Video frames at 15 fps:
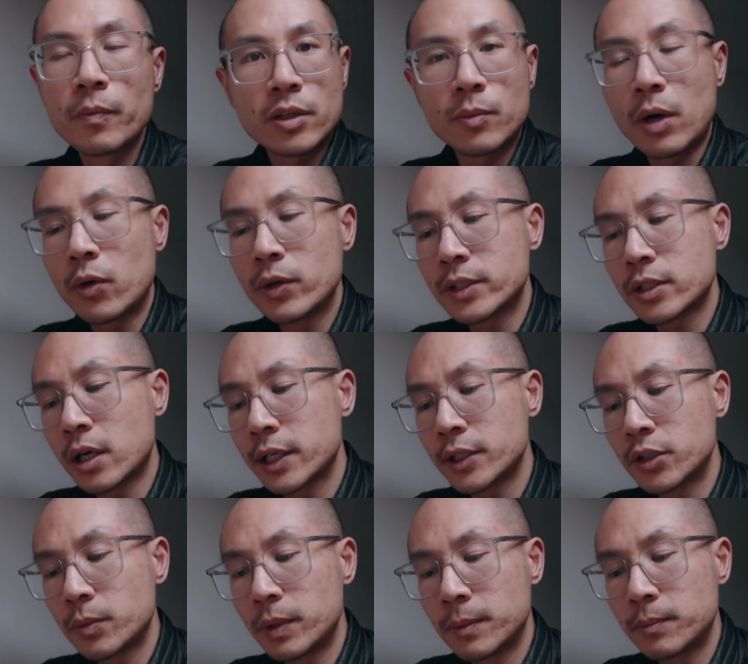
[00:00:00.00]
So I'm always talking
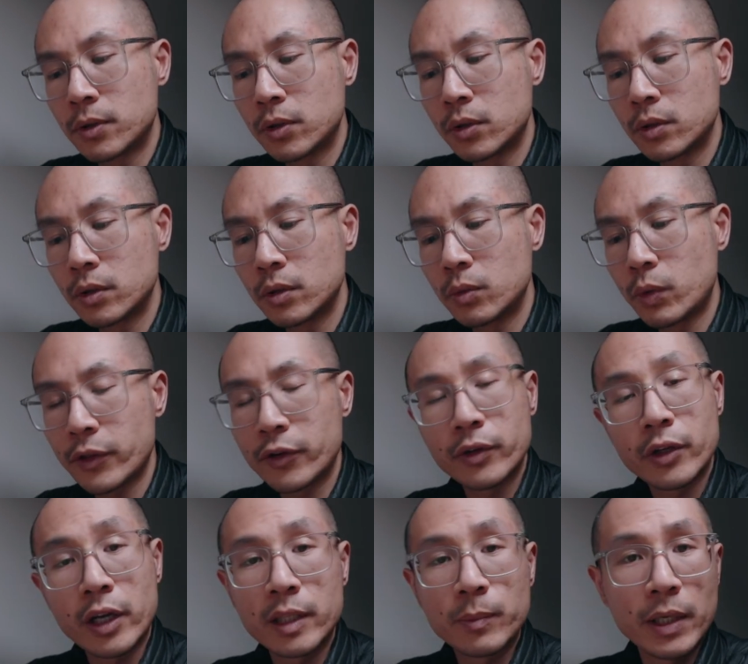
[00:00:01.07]
to people, whether
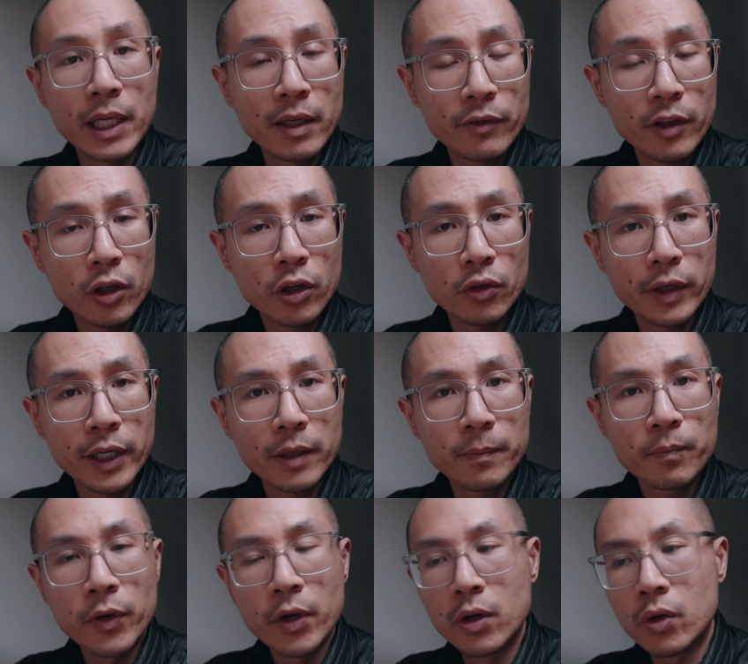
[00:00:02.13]
they're at the beginning of their career
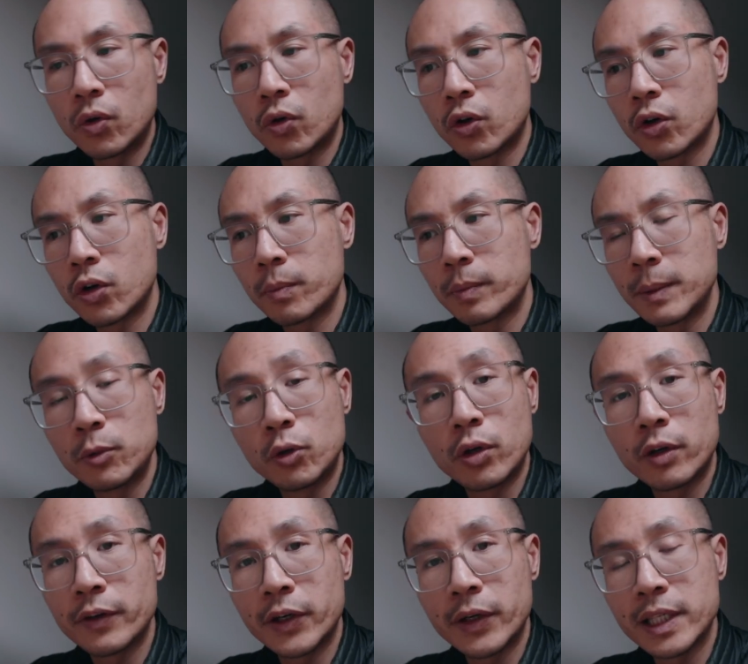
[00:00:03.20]
or people who
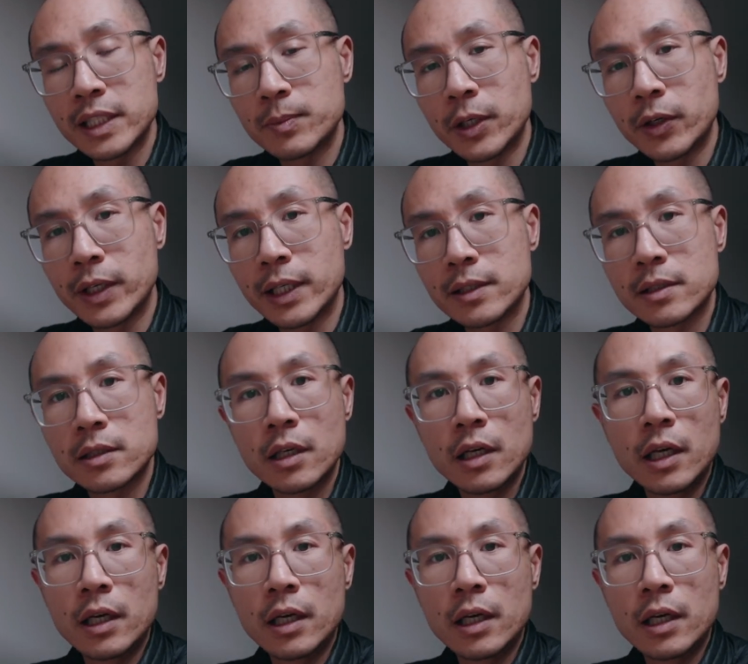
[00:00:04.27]
are very experienced.